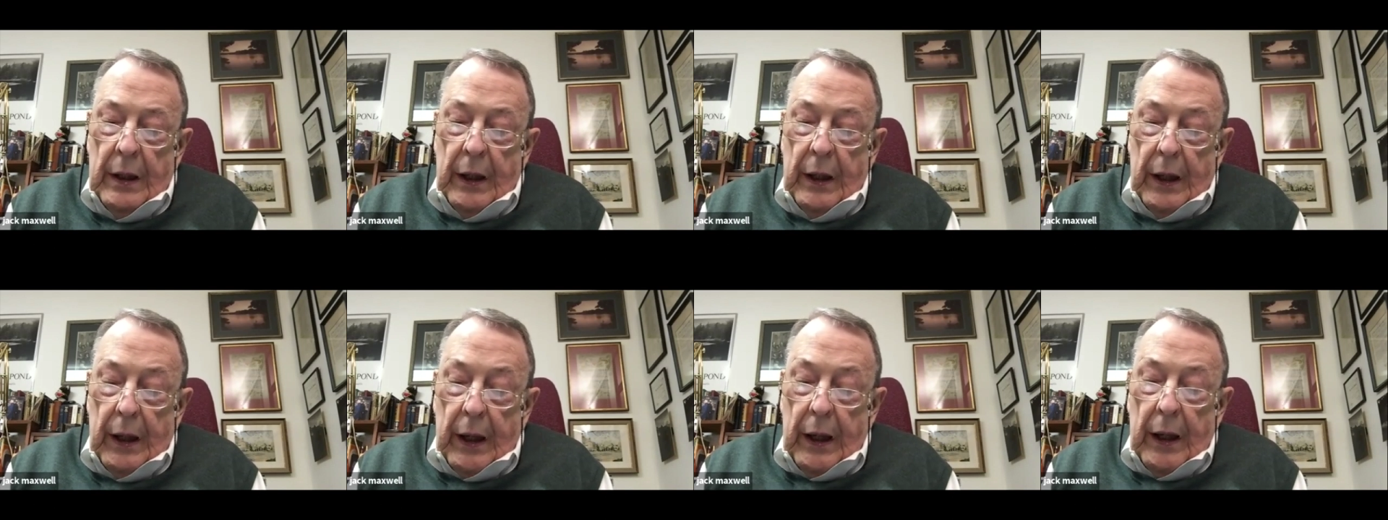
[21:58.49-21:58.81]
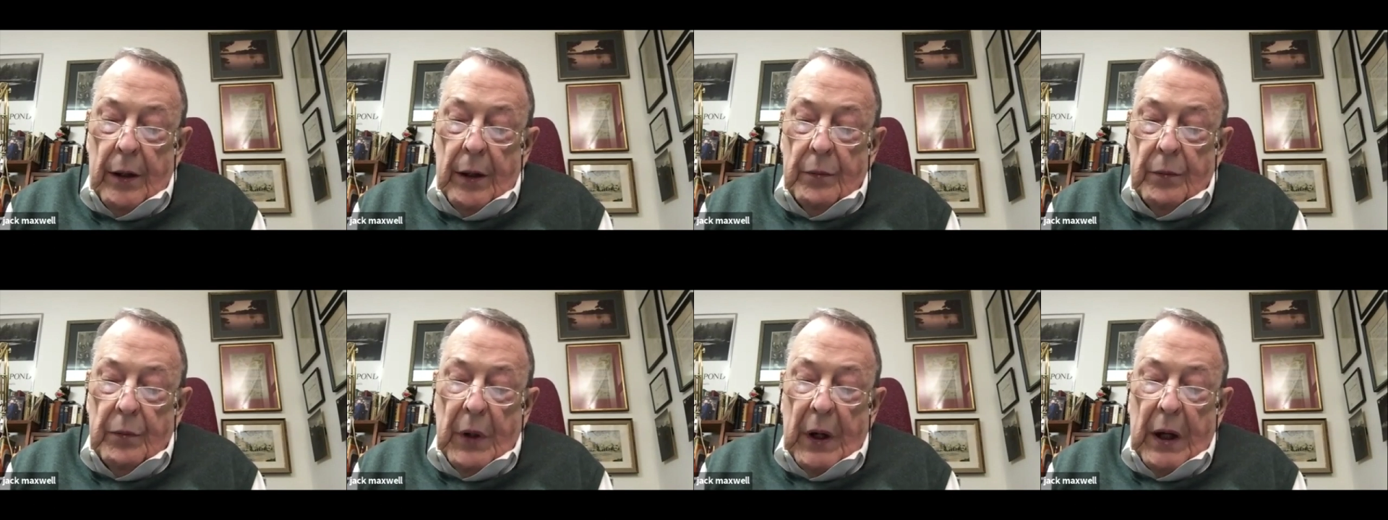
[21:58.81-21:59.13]

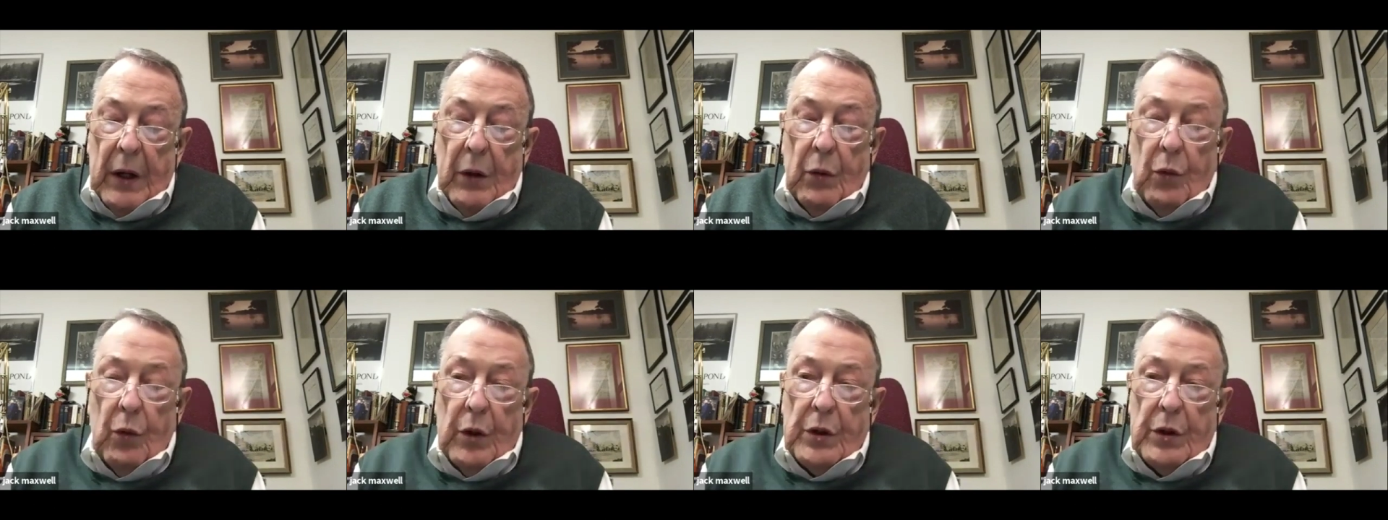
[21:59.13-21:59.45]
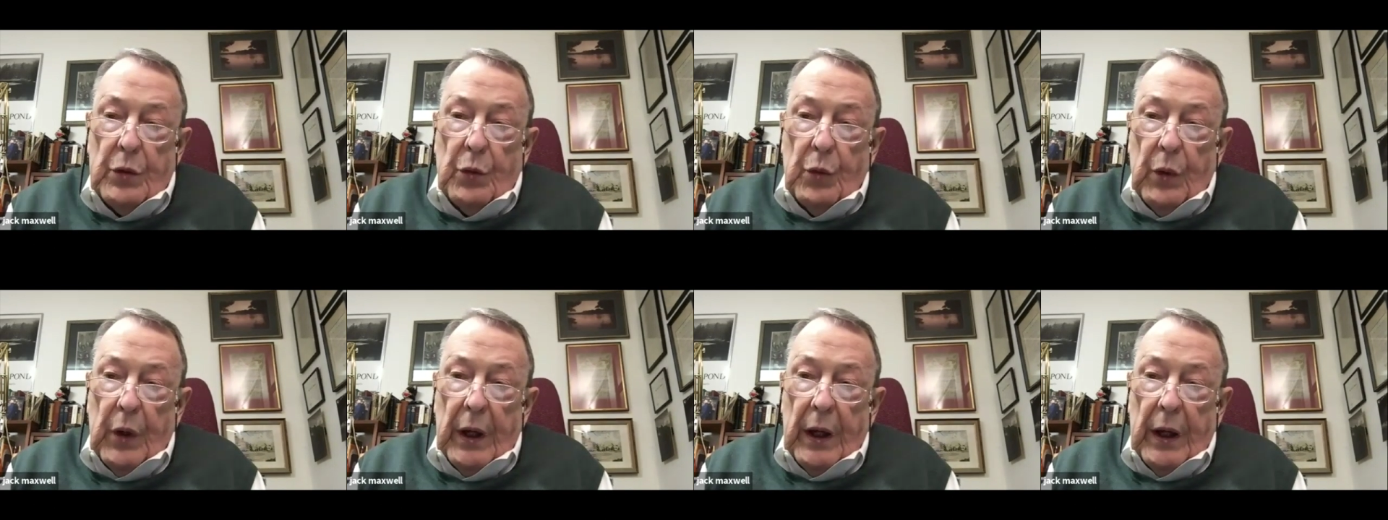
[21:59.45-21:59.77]
and by which
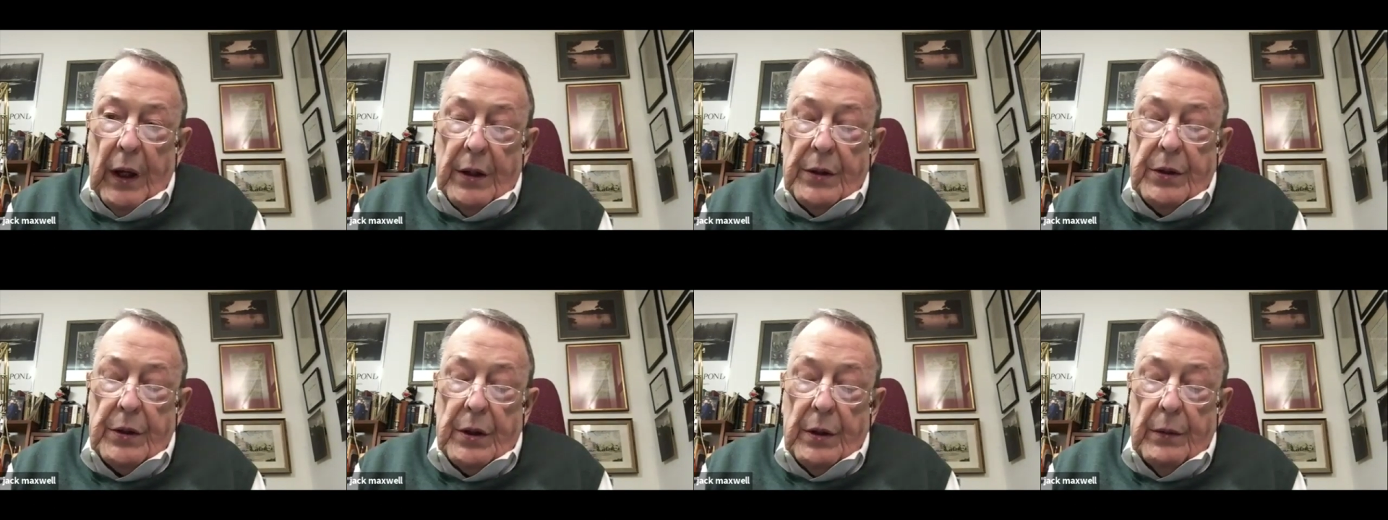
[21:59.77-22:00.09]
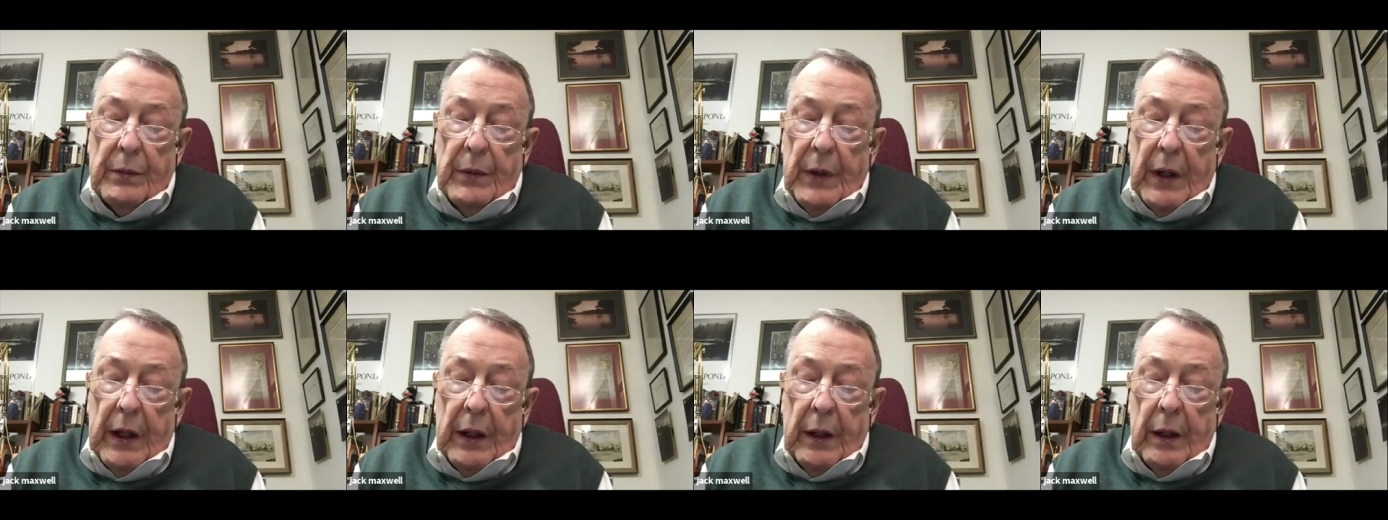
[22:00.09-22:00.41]
we
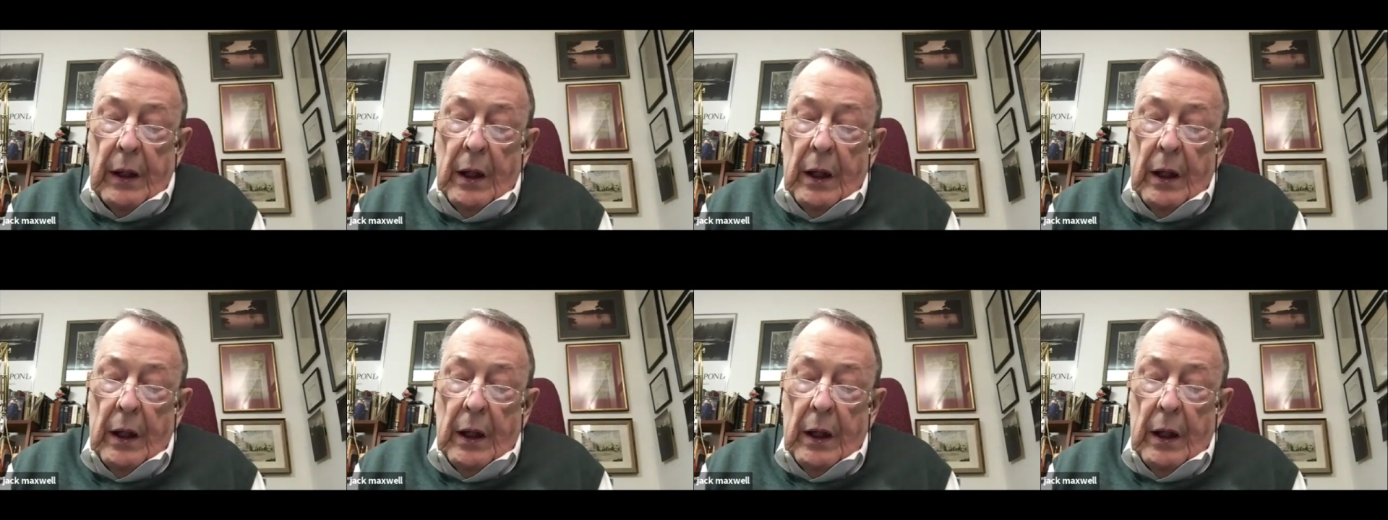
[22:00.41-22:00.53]
estimate